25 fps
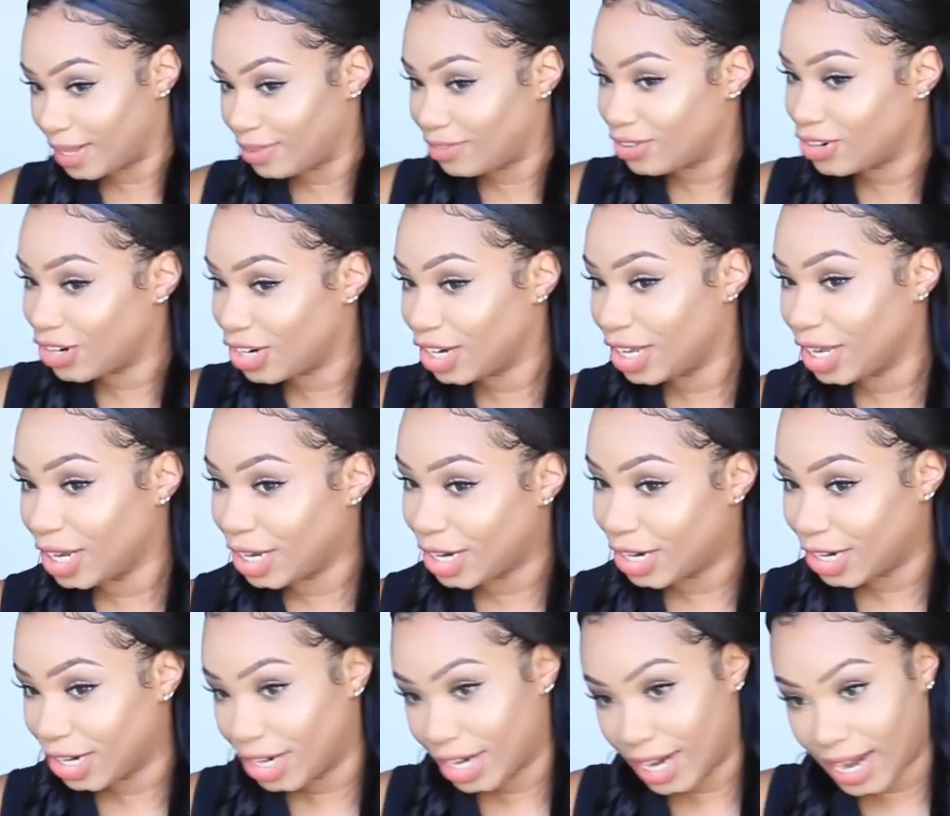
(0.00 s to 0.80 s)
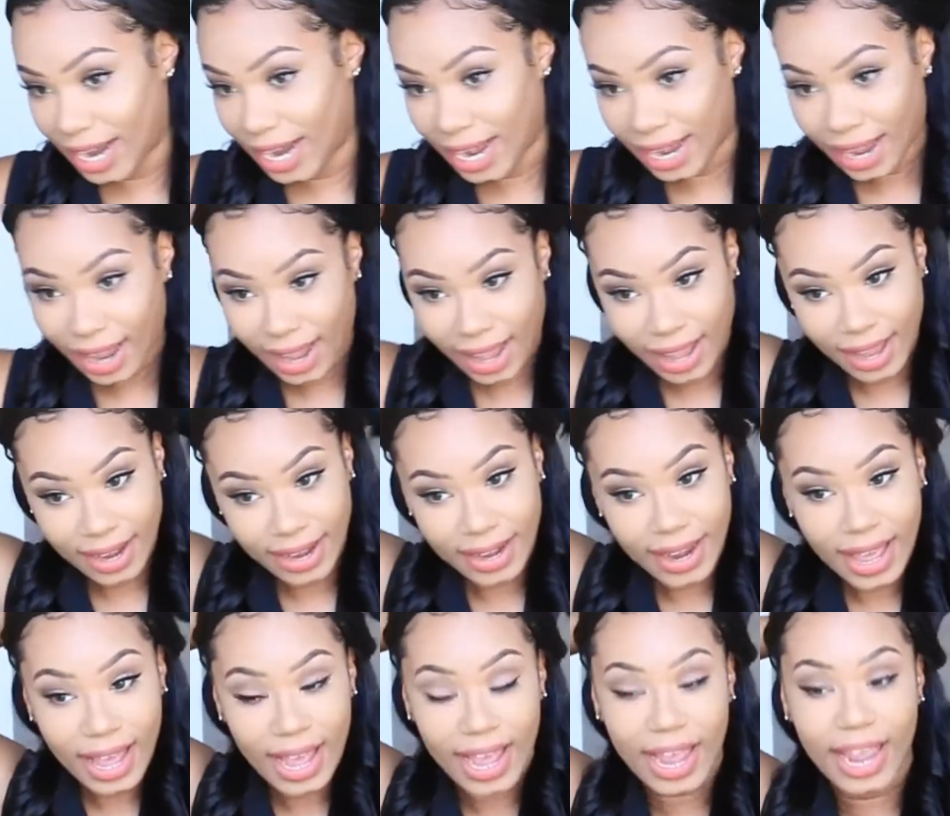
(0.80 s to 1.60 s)
It's Jen here
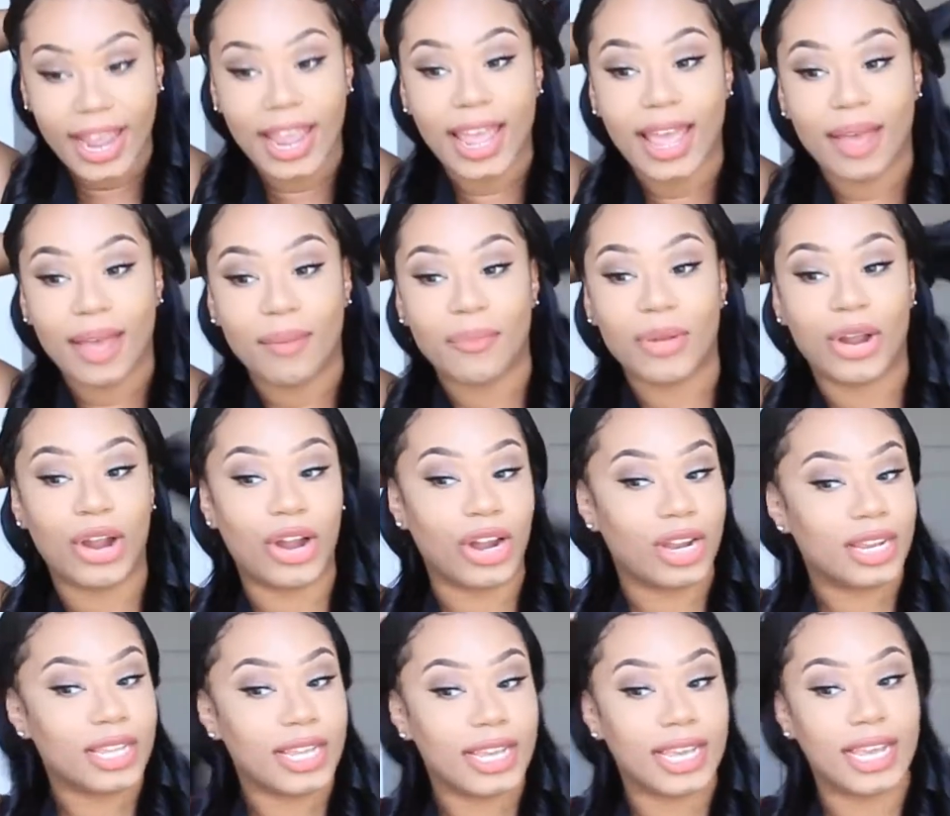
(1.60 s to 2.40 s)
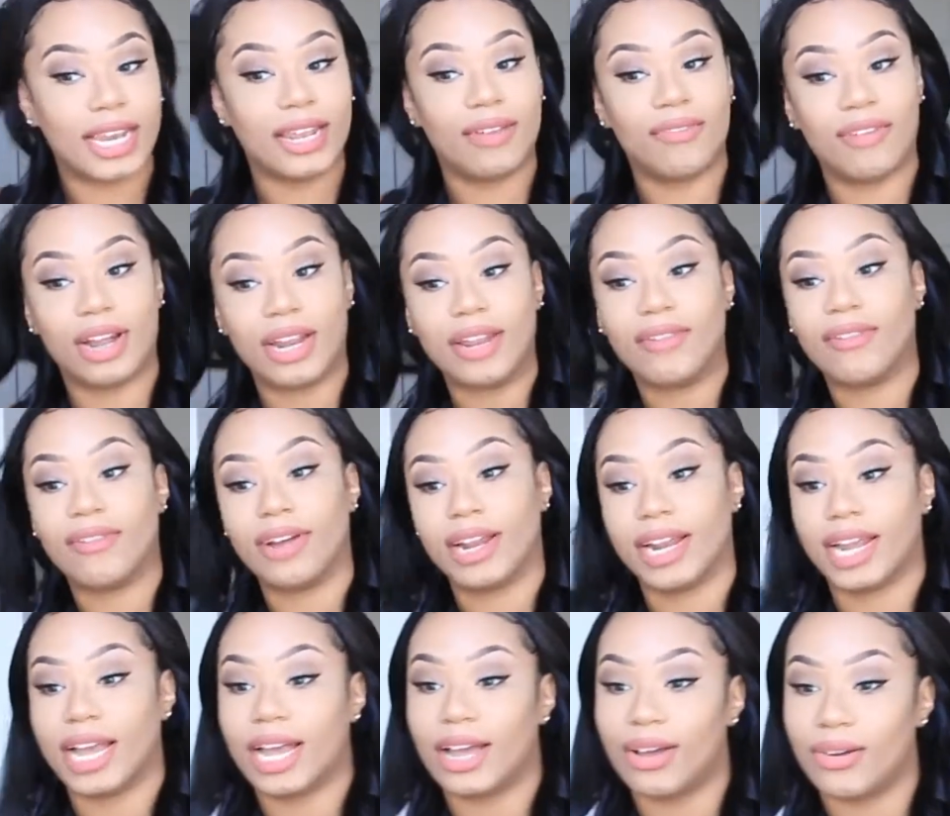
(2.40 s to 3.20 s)
and I am currently getting ready
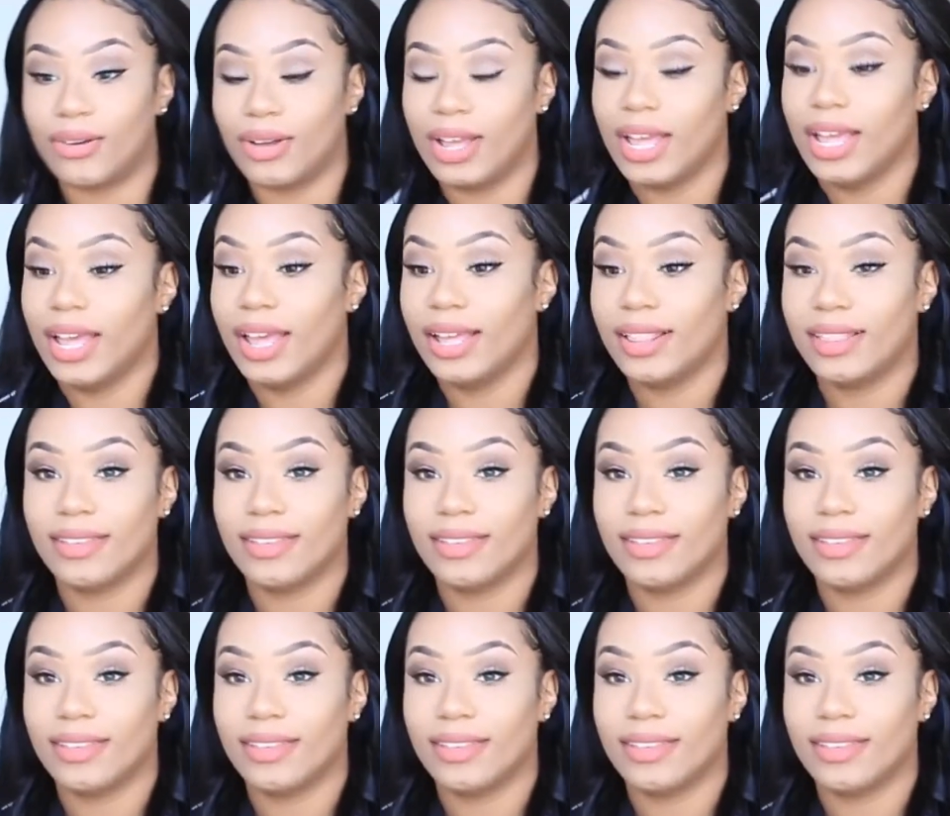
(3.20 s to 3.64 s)
right now.